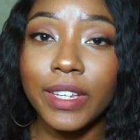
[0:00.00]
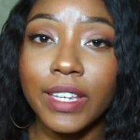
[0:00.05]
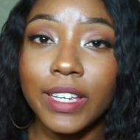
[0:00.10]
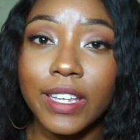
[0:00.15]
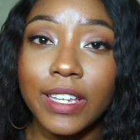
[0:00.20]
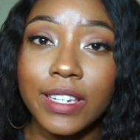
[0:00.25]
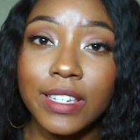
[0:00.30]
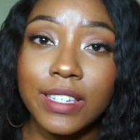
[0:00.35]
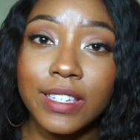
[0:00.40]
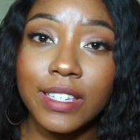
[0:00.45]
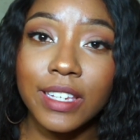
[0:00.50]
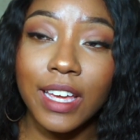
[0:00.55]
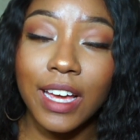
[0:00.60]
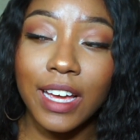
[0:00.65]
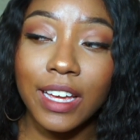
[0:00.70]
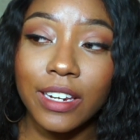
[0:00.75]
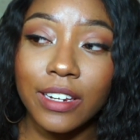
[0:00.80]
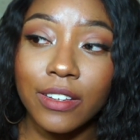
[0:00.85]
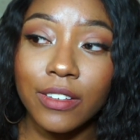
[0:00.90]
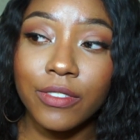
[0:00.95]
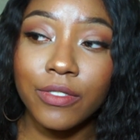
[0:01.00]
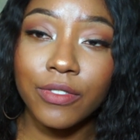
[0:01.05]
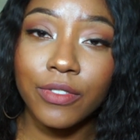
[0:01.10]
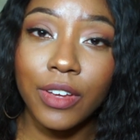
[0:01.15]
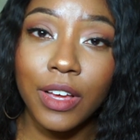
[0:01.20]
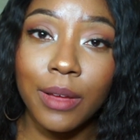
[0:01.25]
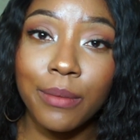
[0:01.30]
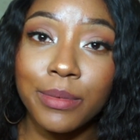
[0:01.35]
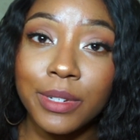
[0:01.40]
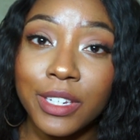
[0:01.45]
It's kind of
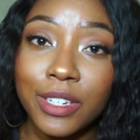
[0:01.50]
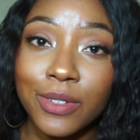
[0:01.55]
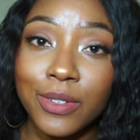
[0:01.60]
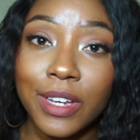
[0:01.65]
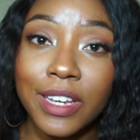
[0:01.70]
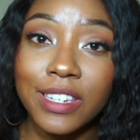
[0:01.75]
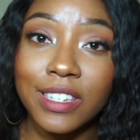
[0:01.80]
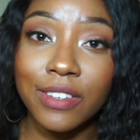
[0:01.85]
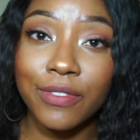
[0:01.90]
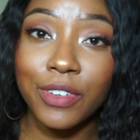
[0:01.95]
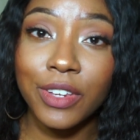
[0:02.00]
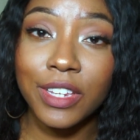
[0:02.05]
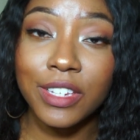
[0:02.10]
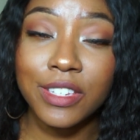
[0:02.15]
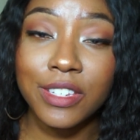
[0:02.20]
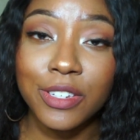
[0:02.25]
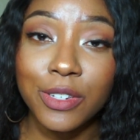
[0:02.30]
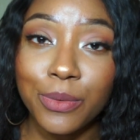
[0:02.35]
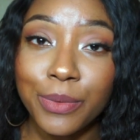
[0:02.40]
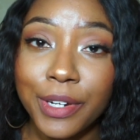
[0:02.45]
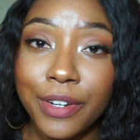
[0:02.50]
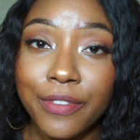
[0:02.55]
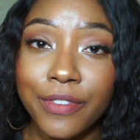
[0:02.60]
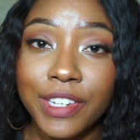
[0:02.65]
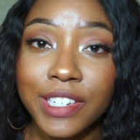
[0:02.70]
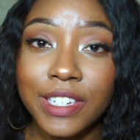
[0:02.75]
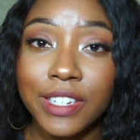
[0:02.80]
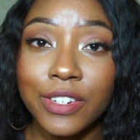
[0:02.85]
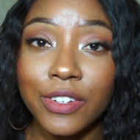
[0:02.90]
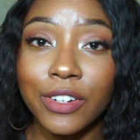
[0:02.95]
up to you guys if you guys still want to
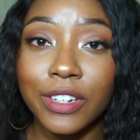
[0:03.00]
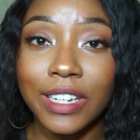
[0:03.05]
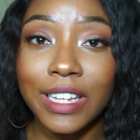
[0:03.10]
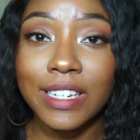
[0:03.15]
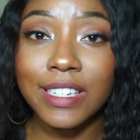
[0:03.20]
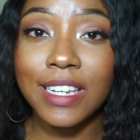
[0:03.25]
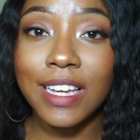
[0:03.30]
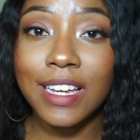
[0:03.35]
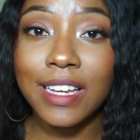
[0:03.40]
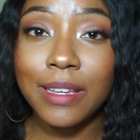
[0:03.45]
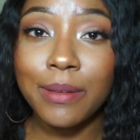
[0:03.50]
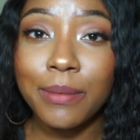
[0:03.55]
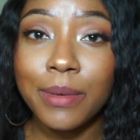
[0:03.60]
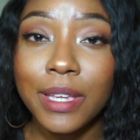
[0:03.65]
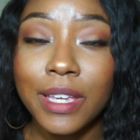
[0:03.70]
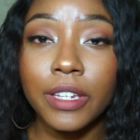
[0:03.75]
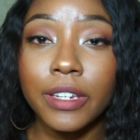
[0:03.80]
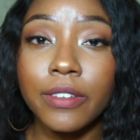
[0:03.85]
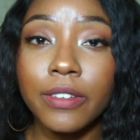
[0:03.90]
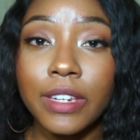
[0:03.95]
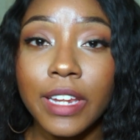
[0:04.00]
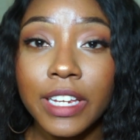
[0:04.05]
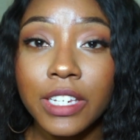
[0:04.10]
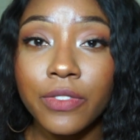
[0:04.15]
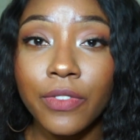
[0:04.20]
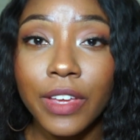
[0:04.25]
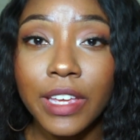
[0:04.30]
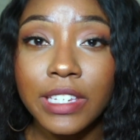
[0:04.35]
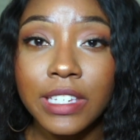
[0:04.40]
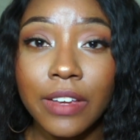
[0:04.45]
visit during that time. The next
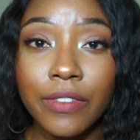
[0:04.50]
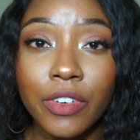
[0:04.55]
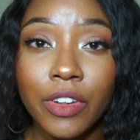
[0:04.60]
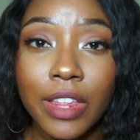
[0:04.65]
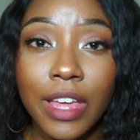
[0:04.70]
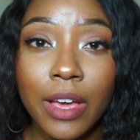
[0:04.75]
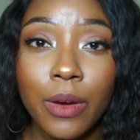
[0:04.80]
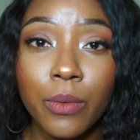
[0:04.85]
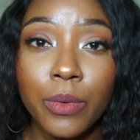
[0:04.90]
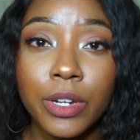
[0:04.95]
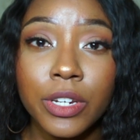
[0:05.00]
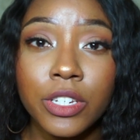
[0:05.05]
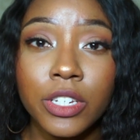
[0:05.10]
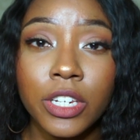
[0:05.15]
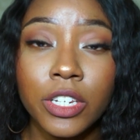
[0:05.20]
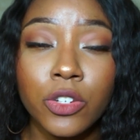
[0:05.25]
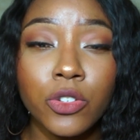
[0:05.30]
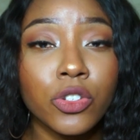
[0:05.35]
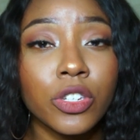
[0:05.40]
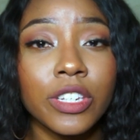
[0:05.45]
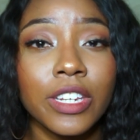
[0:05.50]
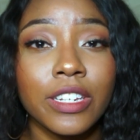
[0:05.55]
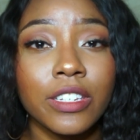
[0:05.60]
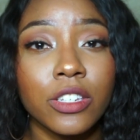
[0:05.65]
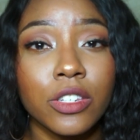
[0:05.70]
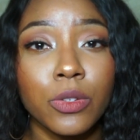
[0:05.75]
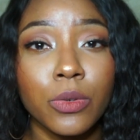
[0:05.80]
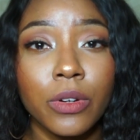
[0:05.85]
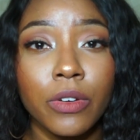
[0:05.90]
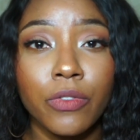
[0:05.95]
phase after that, which it usually
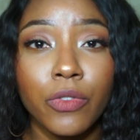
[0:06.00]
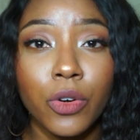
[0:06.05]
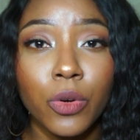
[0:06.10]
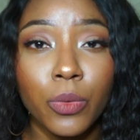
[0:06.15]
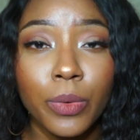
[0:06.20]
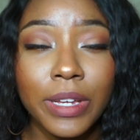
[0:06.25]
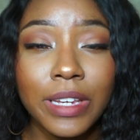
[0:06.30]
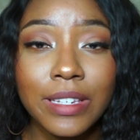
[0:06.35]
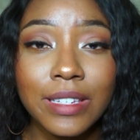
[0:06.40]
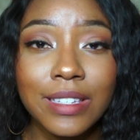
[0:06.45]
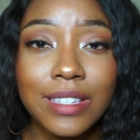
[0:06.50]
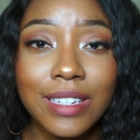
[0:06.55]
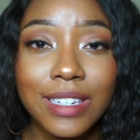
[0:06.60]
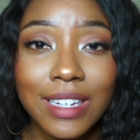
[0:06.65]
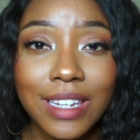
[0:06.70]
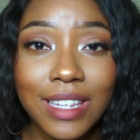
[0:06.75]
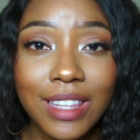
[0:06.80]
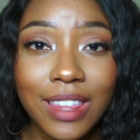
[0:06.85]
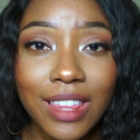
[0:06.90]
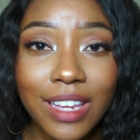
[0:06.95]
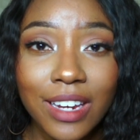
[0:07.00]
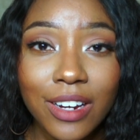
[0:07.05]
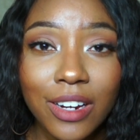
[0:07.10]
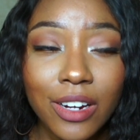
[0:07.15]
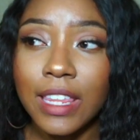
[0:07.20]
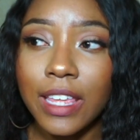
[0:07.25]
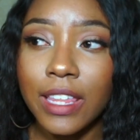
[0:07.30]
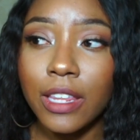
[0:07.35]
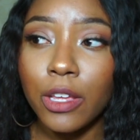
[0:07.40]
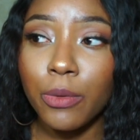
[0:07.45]
takes 3 to 4 weeks to get there,
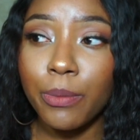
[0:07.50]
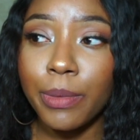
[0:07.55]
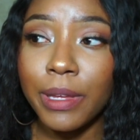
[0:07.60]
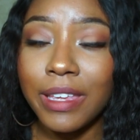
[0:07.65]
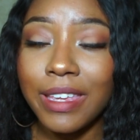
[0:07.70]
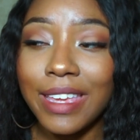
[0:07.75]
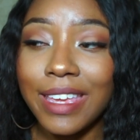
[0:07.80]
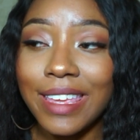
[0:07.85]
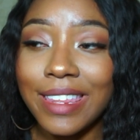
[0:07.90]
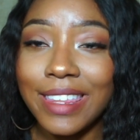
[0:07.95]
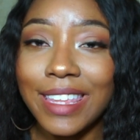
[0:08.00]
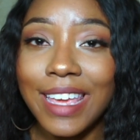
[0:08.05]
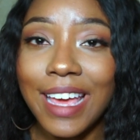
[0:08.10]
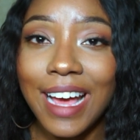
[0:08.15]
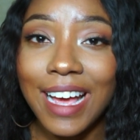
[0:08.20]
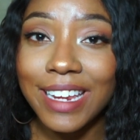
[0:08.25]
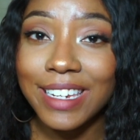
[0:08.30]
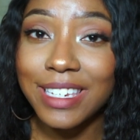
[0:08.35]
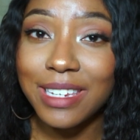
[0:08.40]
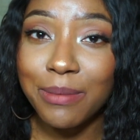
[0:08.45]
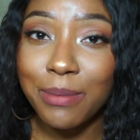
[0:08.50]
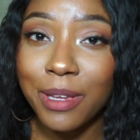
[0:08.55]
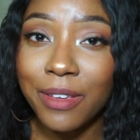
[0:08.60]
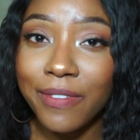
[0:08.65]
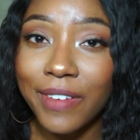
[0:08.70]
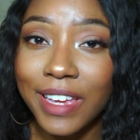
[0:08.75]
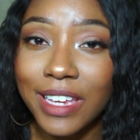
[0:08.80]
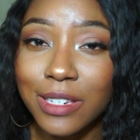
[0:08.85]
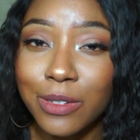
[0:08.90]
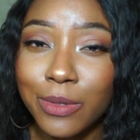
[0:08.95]
and then they'll be in the ITP
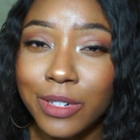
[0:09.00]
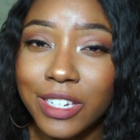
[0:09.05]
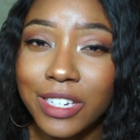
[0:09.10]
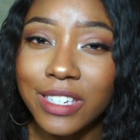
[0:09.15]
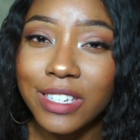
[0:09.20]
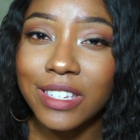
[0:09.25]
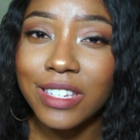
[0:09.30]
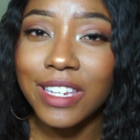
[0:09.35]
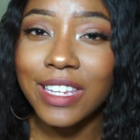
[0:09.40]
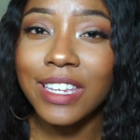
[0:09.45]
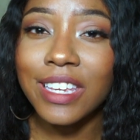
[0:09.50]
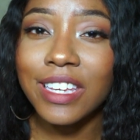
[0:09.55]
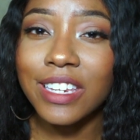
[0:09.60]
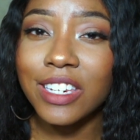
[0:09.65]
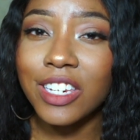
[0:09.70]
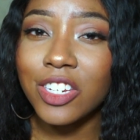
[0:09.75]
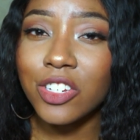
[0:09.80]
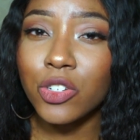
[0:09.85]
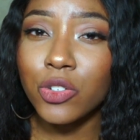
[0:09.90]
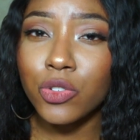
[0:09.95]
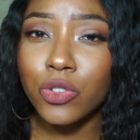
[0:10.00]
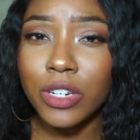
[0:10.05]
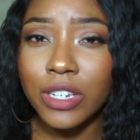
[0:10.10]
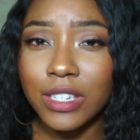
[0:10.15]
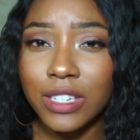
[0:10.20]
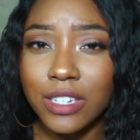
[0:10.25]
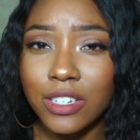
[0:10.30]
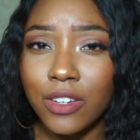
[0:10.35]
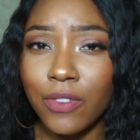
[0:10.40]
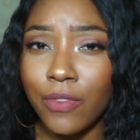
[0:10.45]
phase, which is the initial
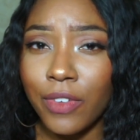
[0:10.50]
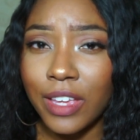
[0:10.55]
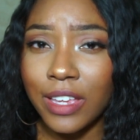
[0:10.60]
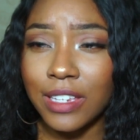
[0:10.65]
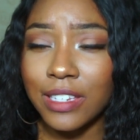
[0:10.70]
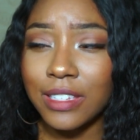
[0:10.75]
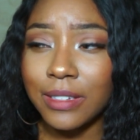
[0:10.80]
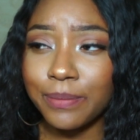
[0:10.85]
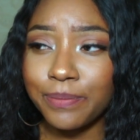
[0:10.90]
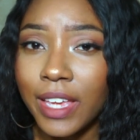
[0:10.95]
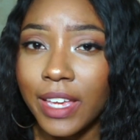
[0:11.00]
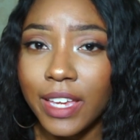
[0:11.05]
transition phase.